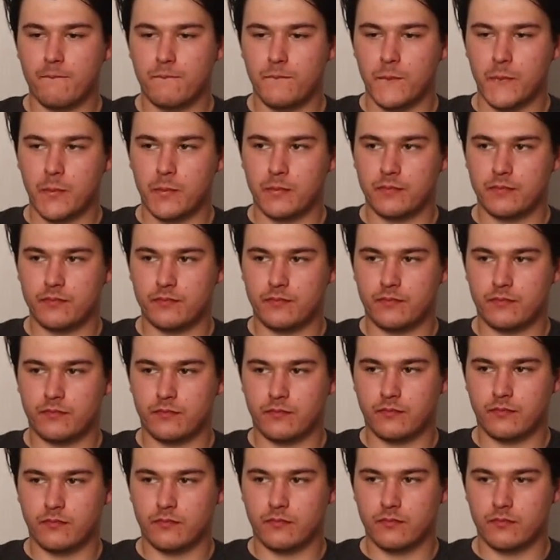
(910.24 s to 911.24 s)

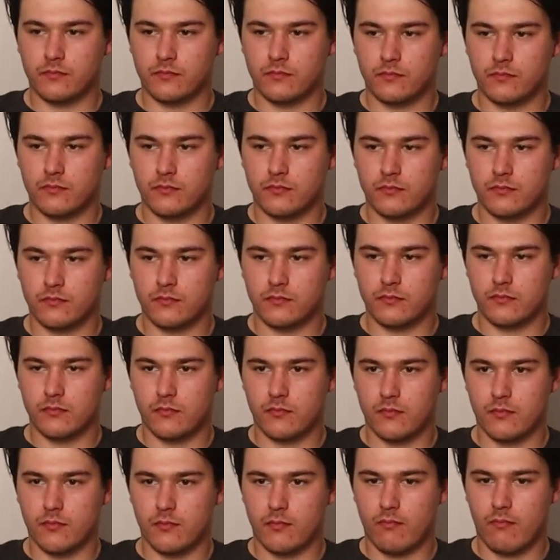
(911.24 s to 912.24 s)

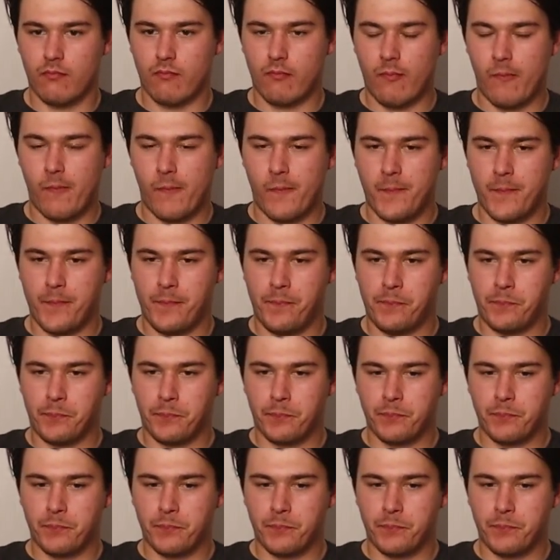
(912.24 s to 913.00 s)
(silent)